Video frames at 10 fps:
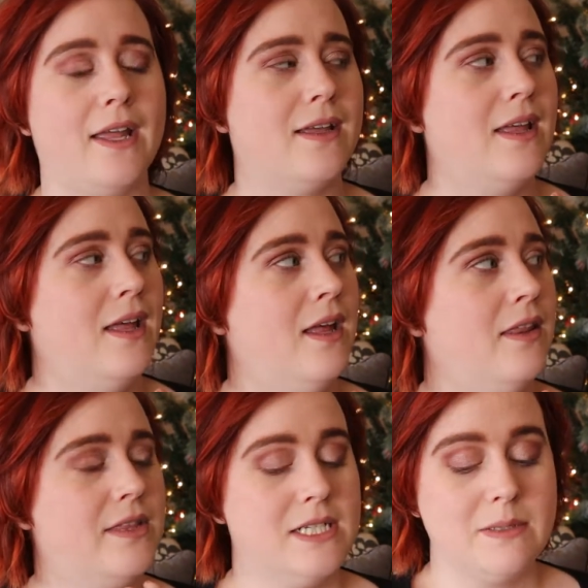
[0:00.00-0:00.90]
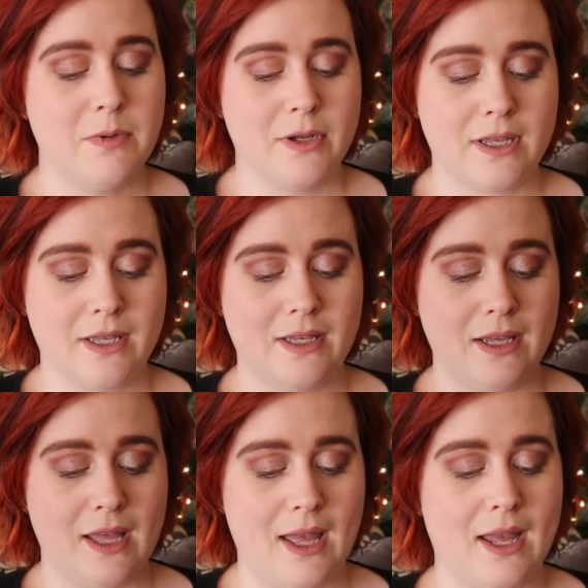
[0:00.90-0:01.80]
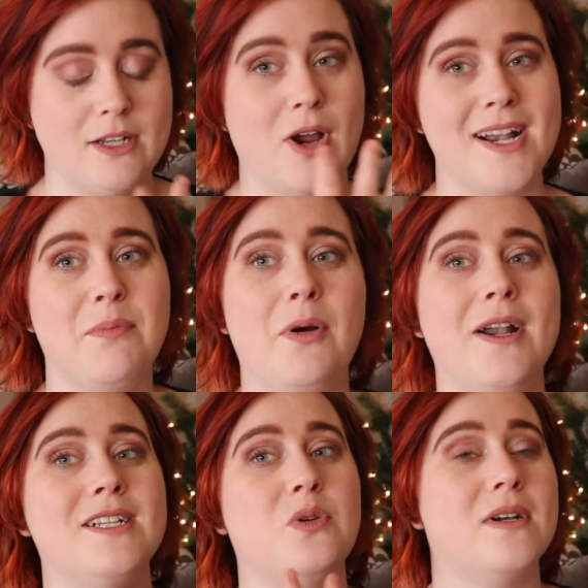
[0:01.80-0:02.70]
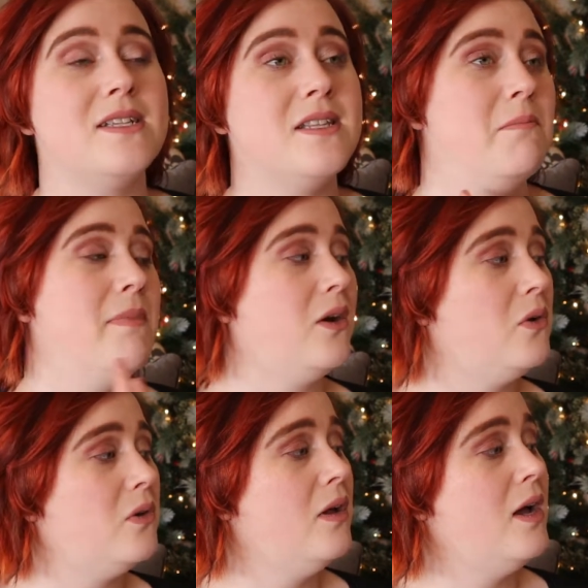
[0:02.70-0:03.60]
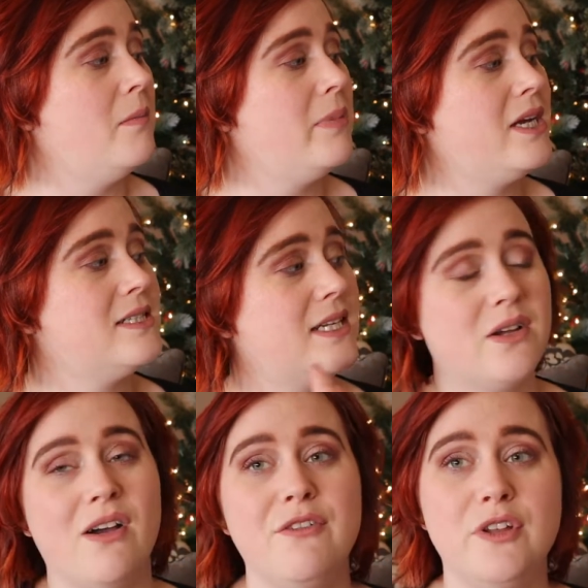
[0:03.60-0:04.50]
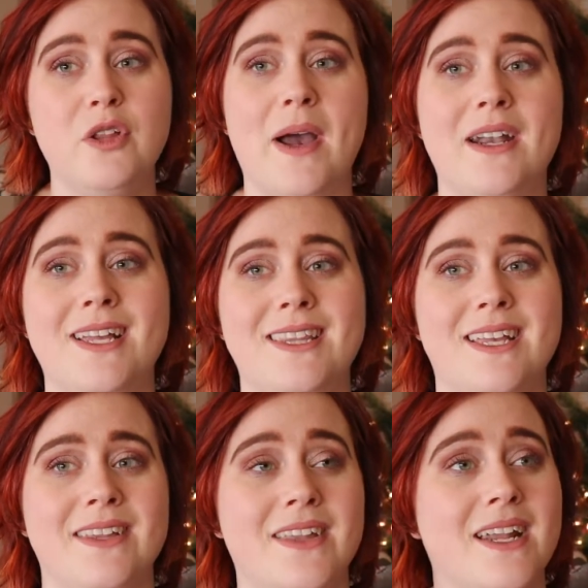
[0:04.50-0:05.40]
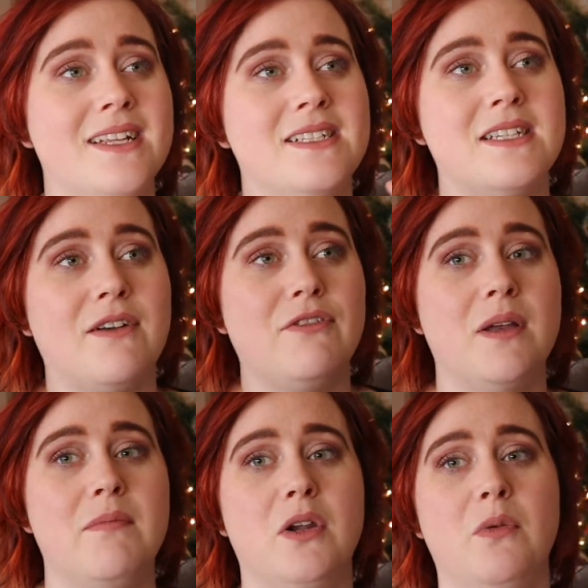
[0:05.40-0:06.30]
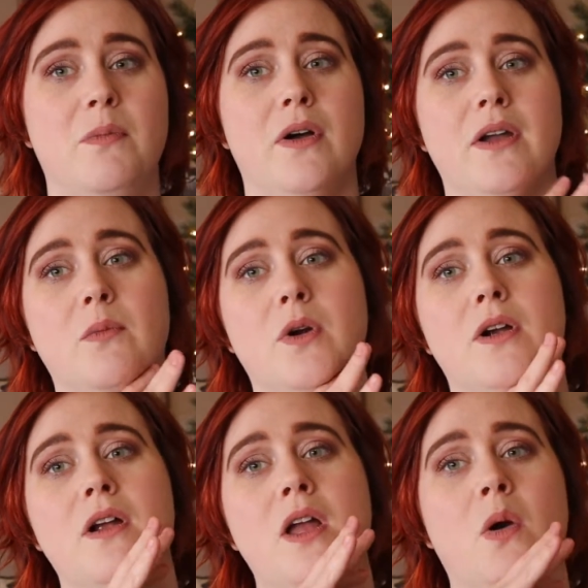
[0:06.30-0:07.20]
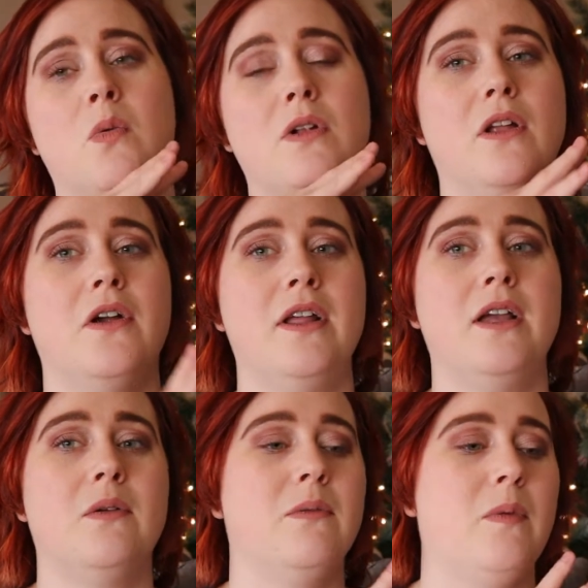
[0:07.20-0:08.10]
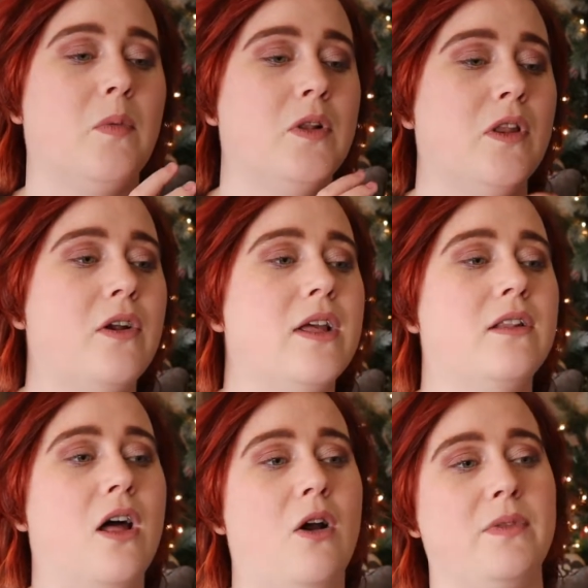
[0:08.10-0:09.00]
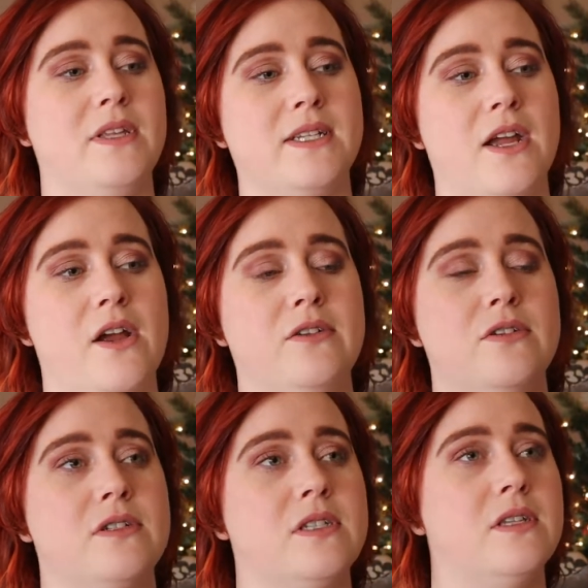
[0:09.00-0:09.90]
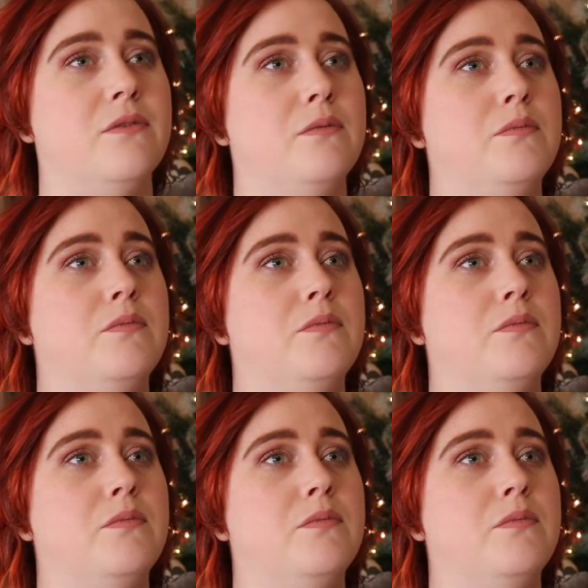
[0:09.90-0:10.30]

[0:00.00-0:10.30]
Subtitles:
Like, this book, I tried to put it towards the middle because that's how I feel about it in the end, that it's definitely a middle book where we're learning along with these characters the